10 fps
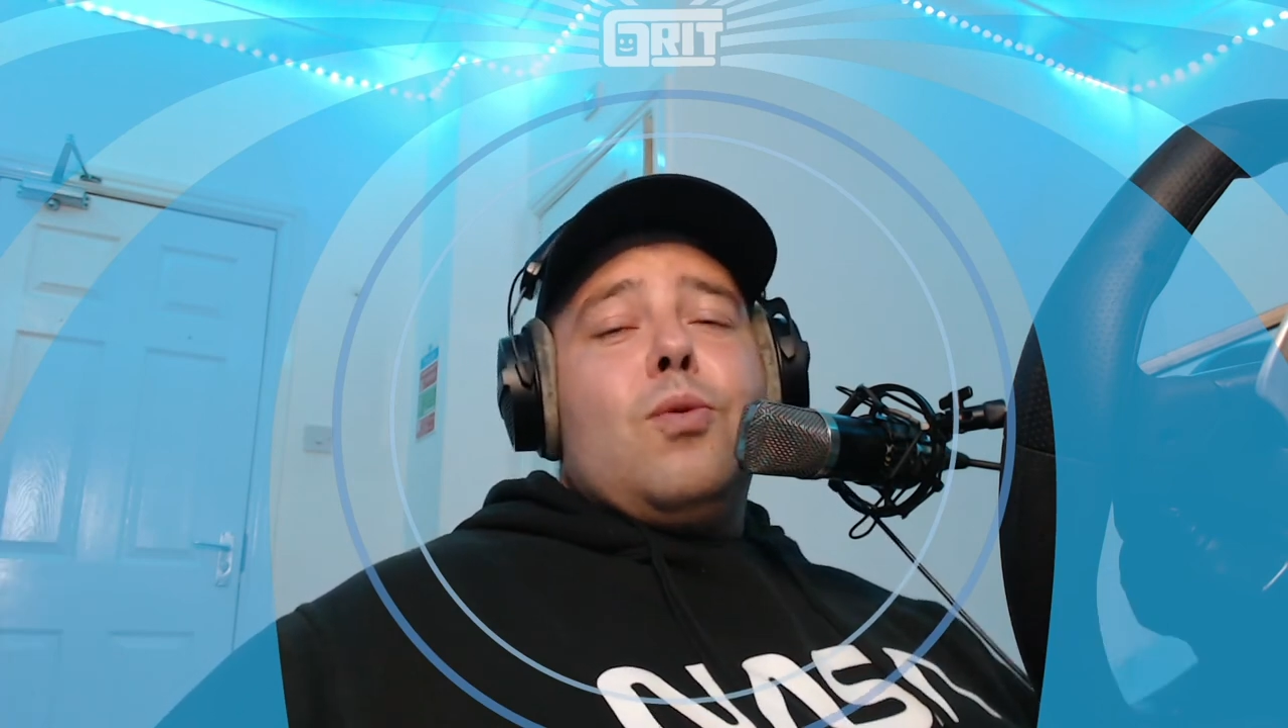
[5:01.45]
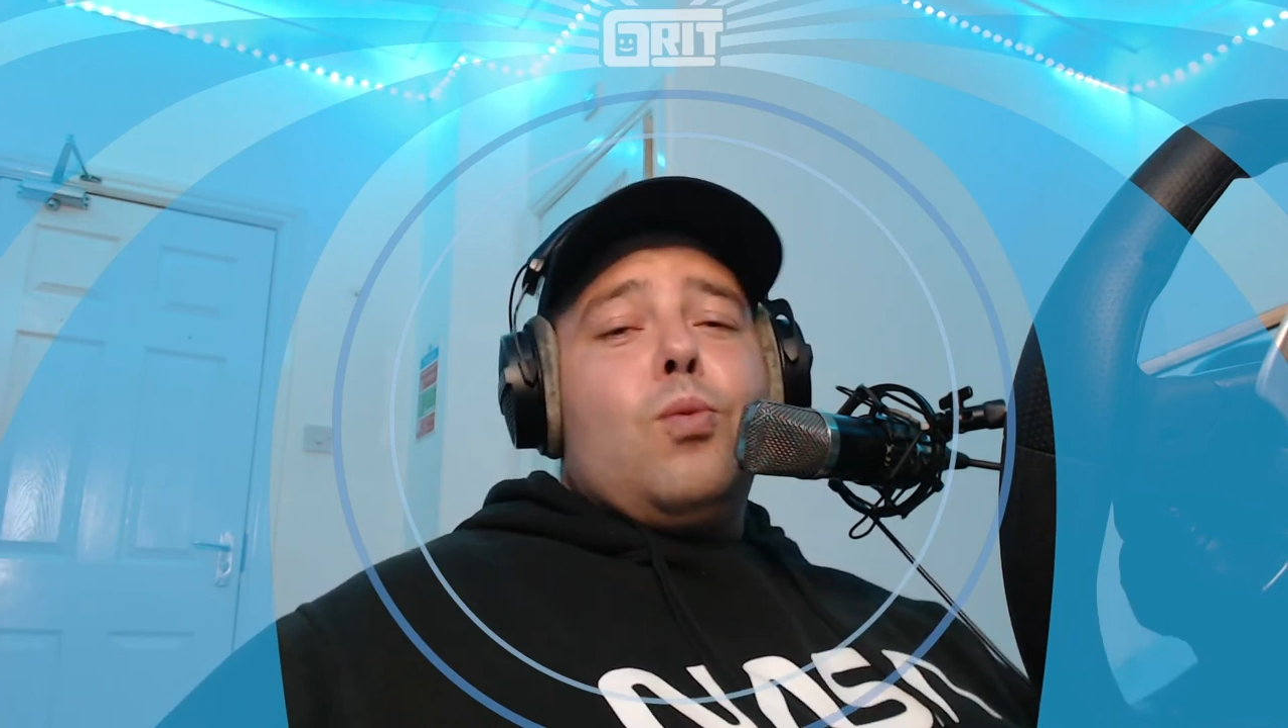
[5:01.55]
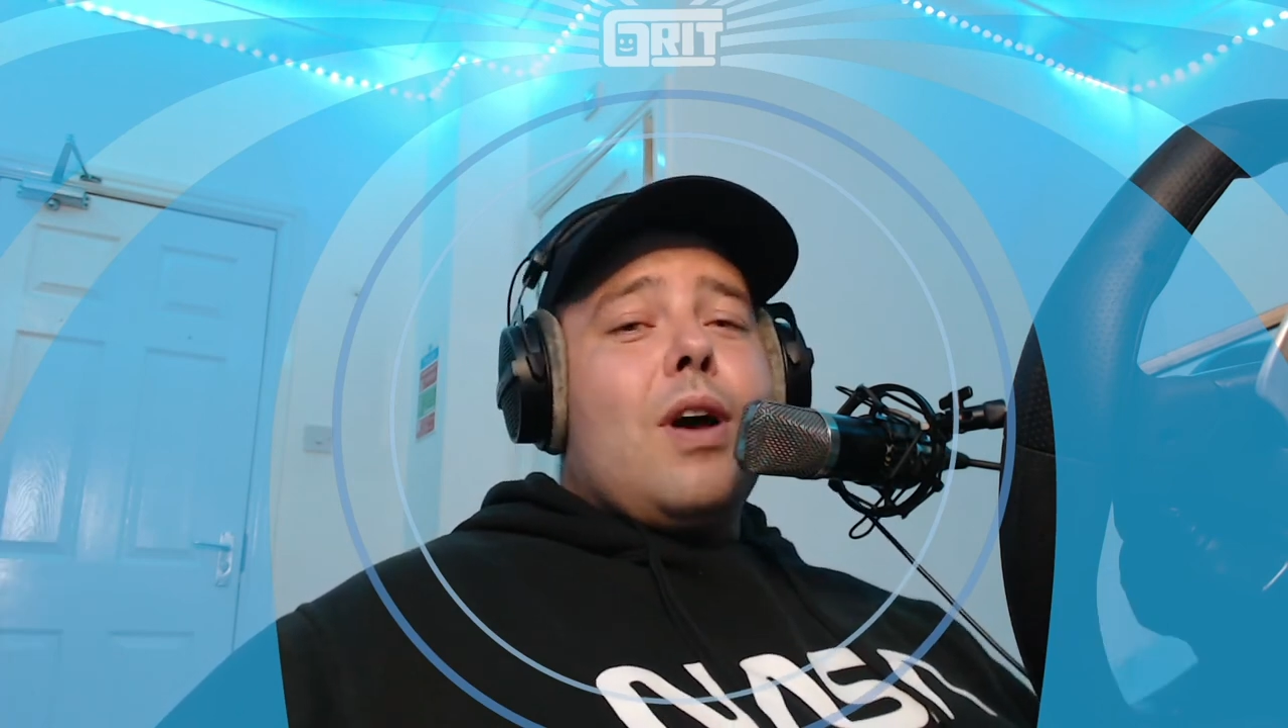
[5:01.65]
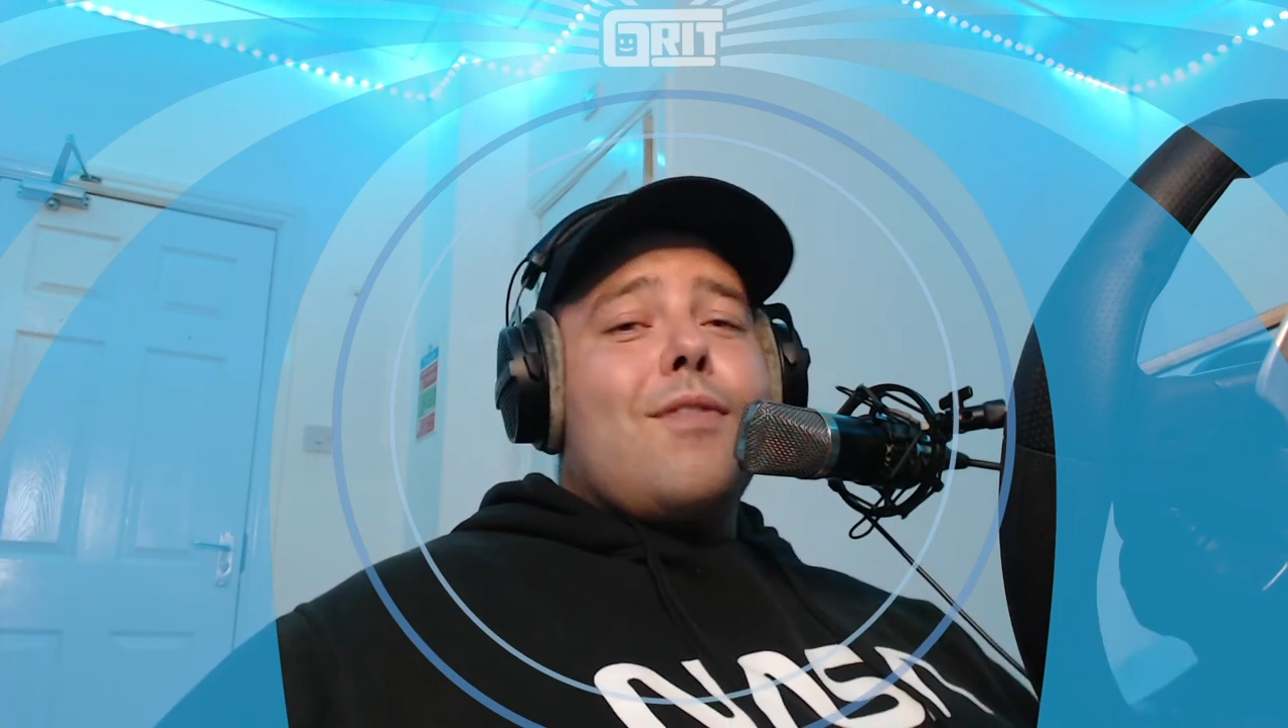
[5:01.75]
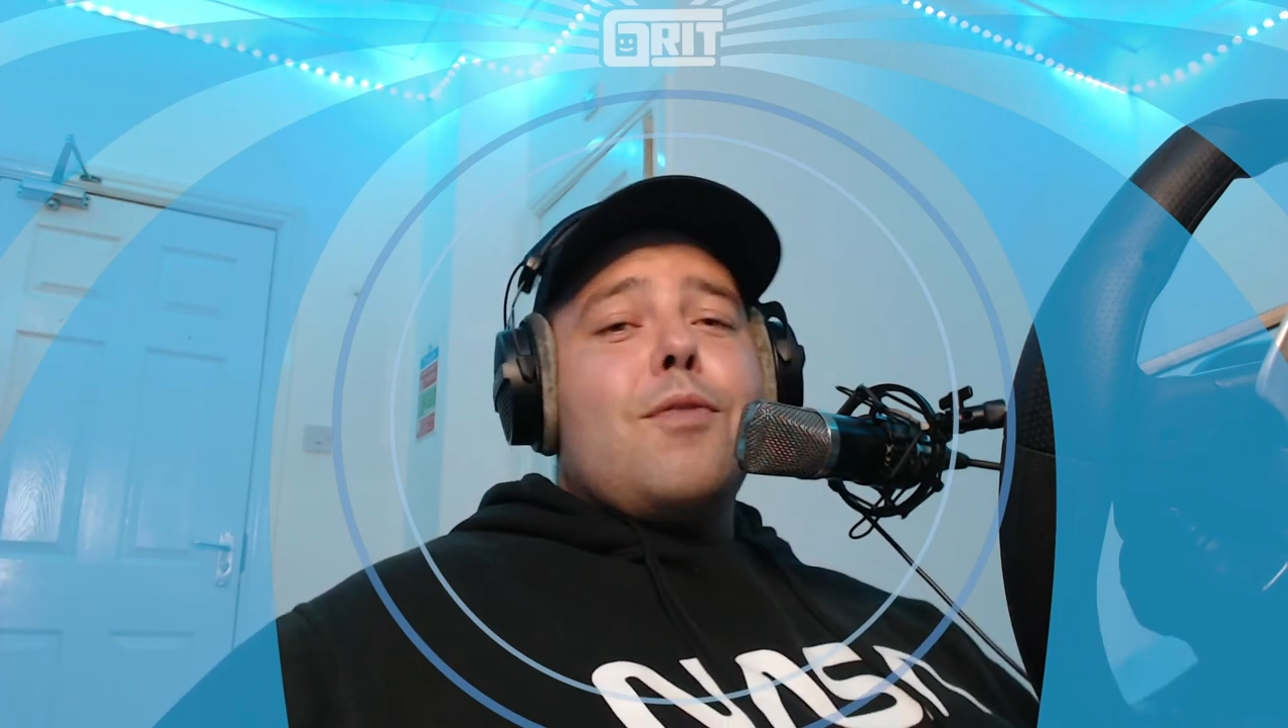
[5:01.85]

whatever